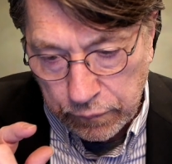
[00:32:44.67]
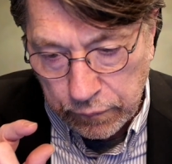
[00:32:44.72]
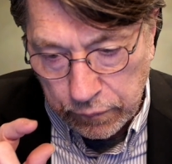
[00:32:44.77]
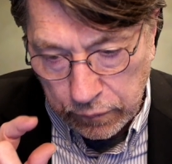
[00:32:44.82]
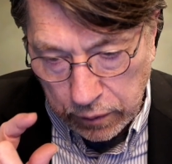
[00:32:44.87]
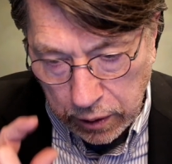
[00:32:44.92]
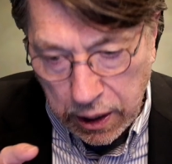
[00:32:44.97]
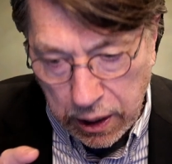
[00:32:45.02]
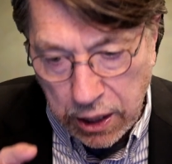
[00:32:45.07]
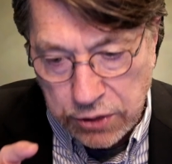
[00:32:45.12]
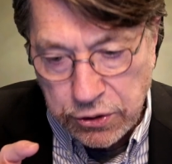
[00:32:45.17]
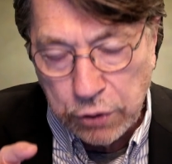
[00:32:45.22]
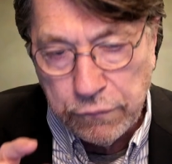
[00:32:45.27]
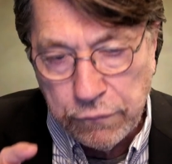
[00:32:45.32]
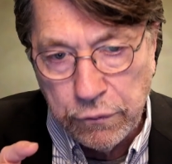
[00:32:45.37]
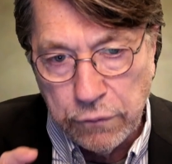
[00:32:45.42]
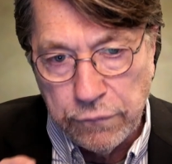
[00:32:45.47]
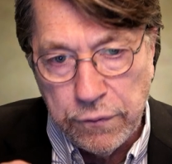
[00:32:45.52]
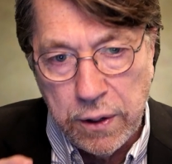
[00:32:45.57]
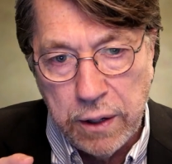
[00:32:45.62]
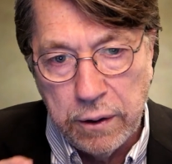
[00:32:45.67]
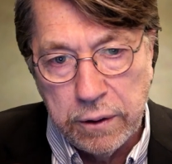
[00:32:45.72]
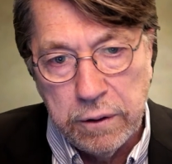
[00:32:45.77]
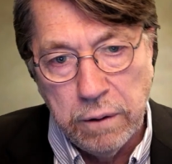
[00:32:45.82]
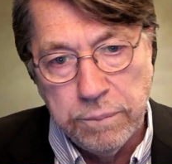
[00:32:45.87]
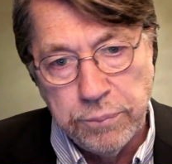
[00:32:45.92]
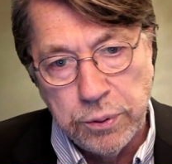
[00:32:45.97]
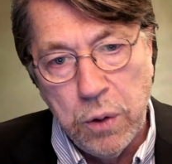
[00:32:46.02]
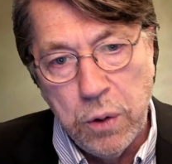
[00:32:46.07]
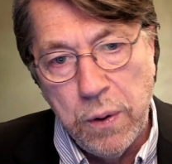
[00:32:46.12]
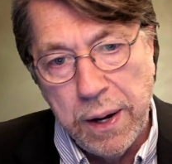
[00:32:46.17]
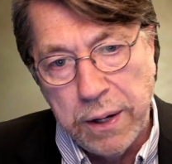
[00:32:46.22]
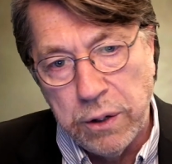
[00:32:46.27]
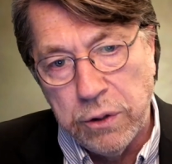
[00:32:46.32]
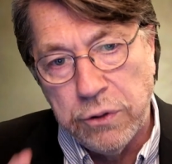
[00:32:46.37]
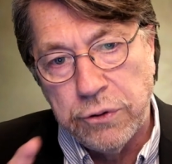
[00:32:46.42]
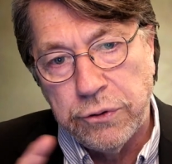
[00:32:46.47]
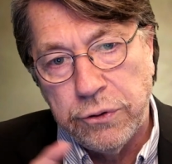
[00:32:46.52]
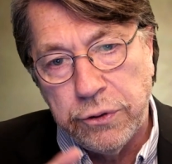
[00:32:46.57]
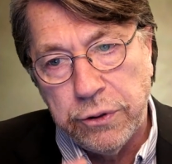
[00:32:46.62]
Logic for Final Cut Pro
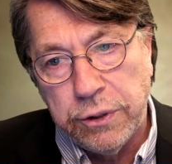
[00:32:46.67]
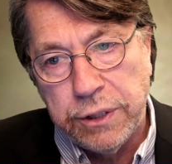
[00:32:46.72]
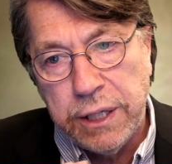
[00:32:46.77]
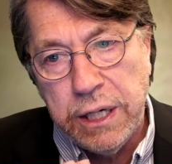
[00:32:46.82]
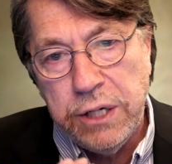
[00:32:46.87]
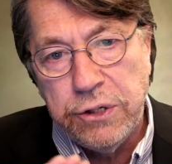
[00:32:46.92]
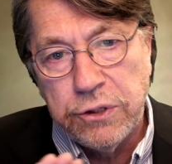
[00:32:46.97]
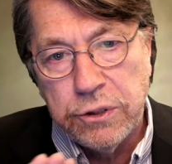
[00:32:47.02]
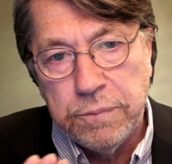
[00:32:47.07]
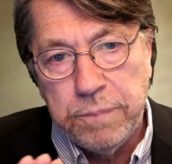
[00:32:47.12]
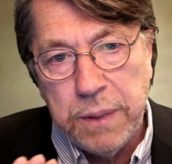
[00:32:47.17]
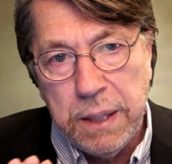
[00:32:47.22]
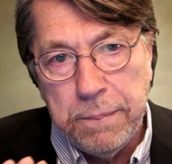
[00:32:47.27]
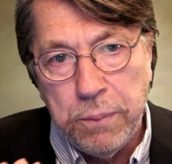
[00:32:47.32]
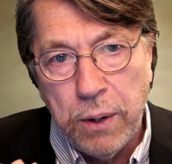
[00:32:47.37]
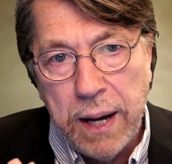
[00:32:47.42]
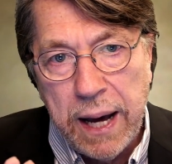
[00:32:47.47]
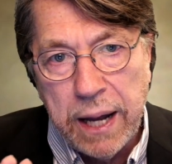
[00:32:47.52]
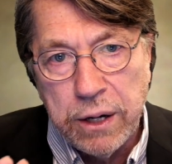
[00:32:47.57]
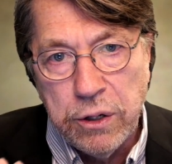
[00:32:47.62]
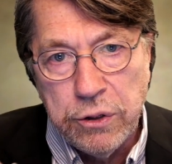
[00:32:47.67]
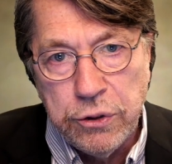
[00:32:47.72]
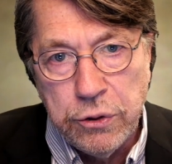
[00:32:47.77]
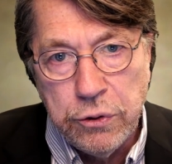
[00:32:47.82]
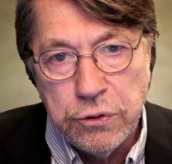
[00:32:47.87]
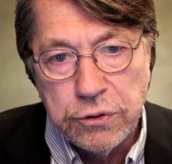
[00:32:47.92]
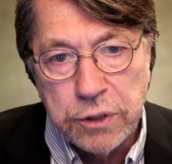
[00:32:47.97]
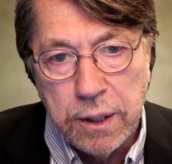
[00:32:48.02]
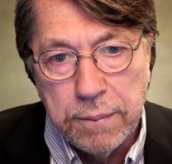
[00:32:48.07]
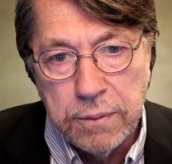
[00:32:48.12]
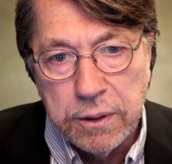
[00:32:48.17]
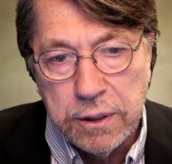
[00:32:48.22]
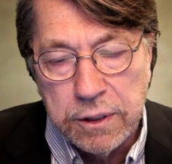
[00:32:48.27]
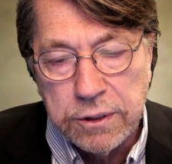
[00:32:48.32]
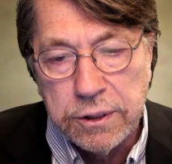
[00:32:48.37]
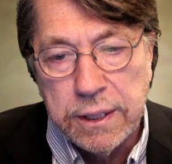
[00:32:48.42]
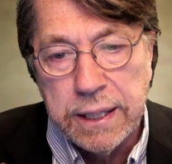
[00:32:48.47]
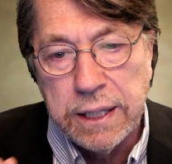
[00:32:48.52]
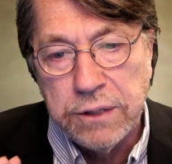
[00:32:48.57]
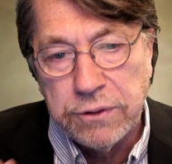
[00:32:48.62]
editors to teach people how to do some of the
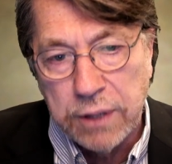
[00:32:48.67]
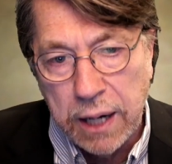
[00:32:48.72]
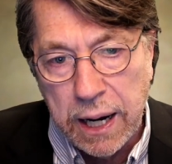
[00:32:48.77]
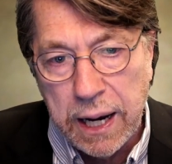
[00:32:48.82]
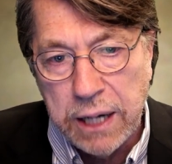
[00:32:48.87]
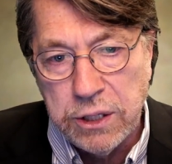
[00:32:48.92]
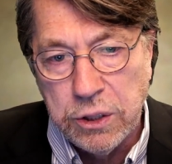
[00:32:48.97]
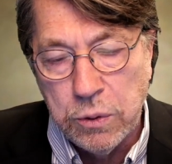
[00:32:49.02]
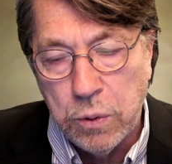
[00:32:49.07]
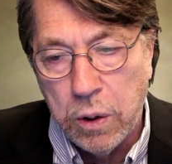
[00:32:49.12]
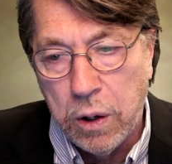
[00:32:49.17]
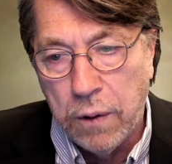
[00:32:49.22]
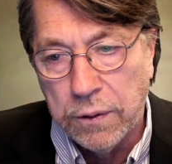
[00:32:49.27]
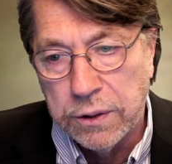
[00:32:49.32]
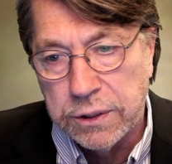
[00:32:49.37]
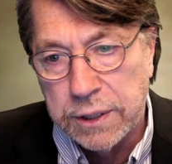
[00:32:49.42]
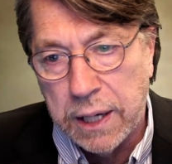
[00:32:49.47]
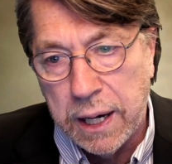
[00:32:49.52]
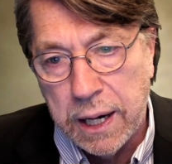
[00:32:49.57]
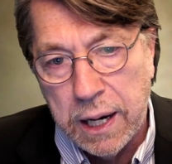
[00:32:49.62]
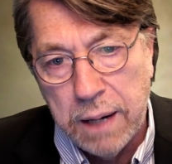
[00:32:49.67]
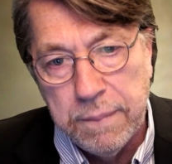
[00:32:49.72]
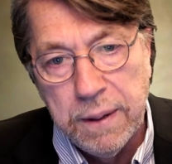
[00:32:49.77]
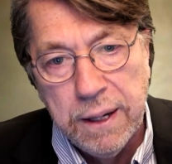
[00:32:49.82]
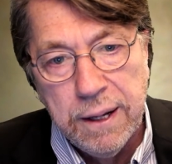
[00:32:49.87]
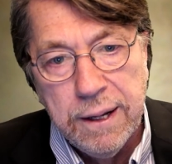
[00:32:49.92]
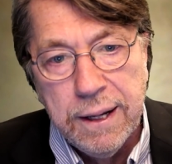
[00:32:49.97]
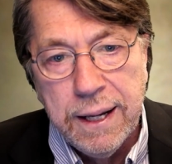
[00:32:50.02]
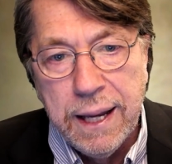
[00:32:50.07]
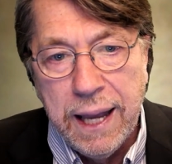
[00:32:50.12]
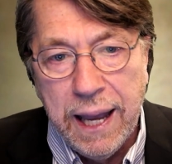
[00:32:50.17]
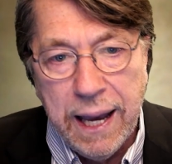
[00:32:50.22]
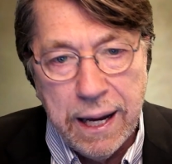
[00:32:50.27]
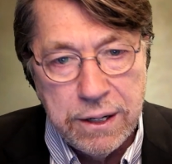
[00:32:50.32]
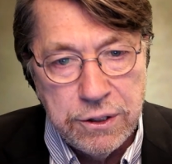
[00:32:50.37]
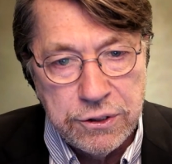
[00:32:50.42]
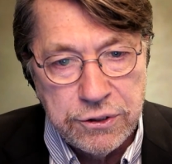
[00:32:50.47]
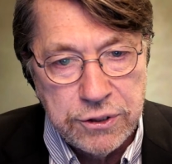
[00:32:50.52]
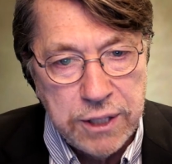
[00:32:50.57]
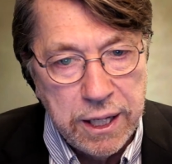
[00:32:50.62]
things that I do all the time, how
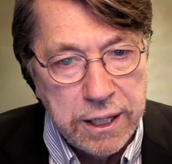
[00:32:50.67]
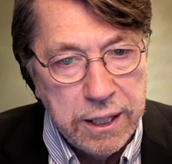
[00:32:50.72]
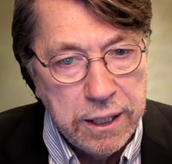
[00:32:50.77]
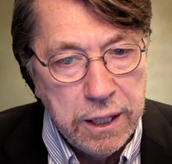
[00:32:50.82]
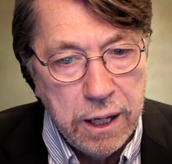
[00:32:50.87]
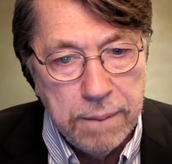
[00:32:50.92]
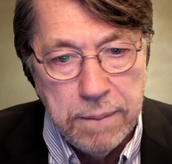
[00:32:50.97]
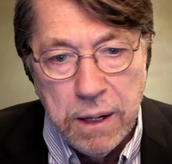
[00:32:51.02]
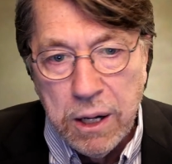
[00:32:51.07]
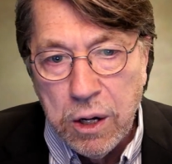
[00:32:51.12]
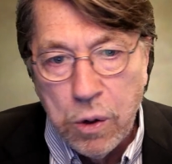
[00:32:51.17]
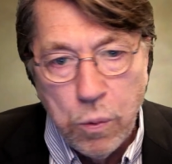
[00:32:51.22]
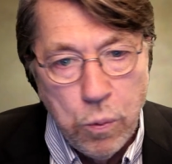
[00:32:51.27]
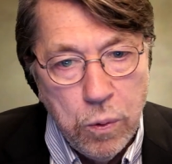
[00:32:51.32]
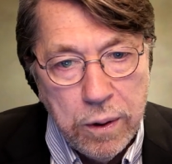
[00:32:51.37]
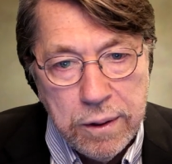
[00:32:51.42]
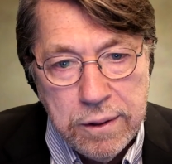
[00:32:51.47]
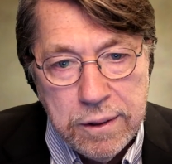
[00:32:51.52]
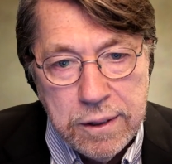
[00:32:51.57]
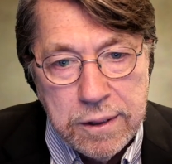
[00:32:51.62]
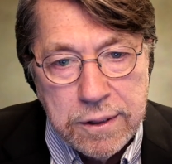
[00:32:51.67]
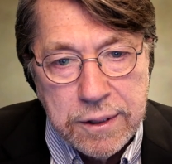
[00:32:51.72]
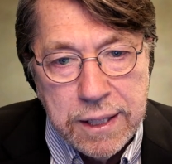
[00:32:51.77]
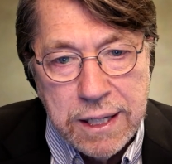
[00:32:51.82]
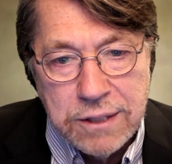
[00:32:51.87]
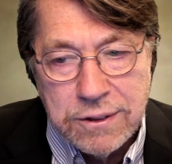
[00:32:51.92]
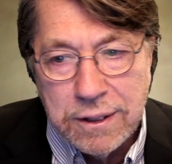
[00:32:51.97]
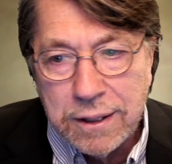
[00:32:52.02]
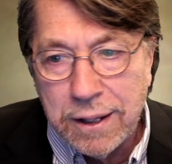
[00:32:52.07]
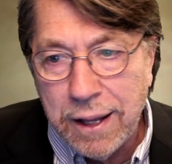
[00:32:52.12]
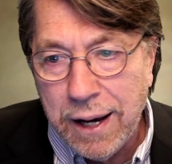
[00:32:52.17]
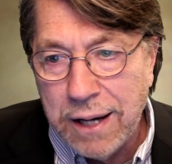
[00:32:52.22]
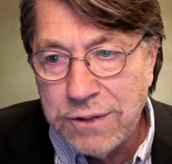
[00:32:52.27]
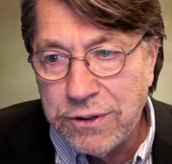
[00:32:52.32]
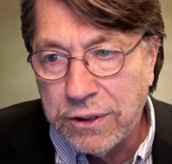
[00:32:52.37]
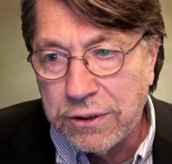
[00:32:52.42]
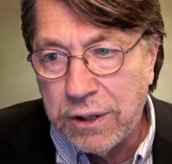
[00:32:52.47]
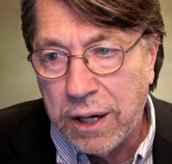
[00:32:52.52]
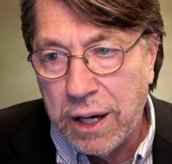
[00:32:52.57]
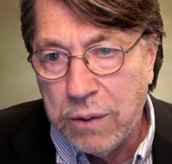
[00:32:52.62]
to set it up. One of the things in
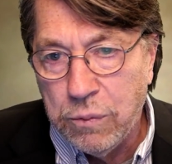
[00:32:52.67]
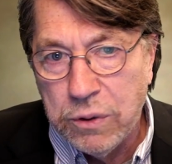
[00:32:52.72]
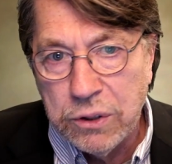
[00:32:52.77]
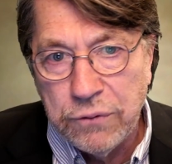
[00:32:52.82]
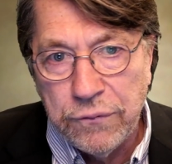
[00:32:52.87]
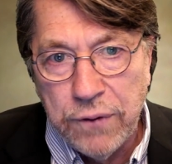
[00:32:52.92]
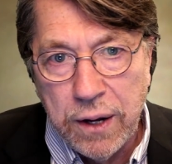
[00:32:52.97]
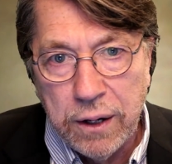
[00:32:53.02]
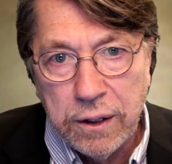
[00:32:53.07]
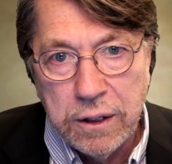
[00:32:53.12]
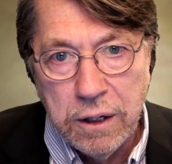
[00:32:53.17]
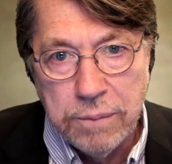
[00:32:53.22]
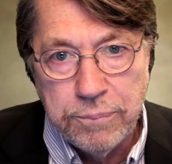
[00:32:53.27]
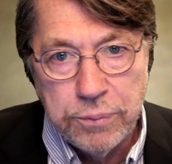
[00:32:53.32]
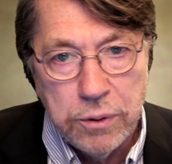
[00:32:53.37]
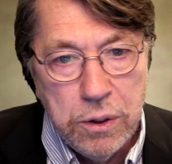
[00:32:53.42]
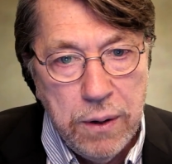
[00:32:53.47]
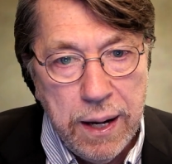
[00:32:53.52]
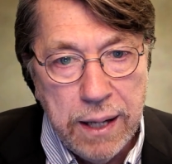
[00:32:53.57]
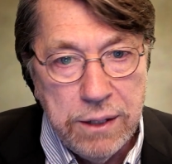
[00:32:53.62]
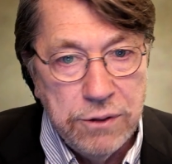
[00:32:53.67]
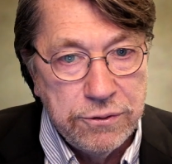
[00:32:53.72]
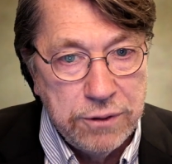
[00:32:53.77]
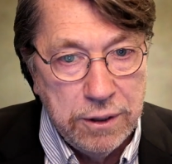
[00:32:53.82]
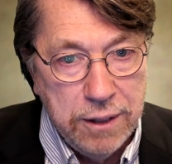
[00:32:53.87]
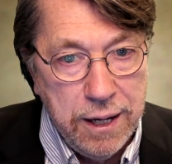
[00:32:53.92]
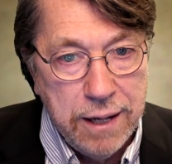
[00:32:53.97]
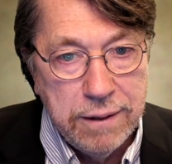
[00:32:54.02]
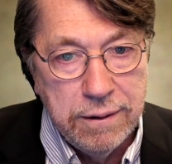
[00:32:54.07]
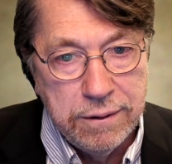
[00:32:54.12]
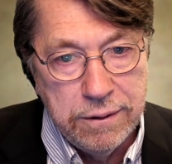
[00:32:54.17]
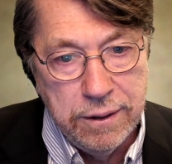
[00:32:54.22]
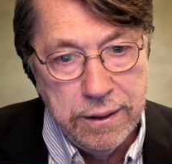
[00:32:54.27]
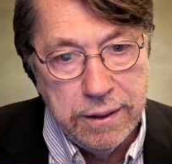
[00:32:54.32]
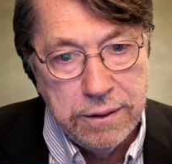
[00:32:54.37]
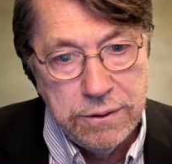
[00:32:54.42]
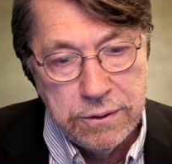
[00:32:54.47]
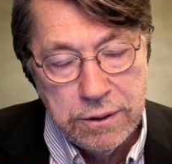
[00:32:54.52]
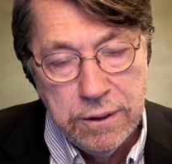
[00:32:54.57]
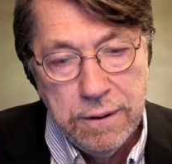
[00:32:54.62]
Logic that I wish Final Cut Pro had, is a lot of
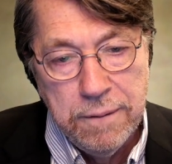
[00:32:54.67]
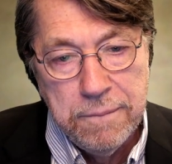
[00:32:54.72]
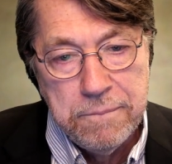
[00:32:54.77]
things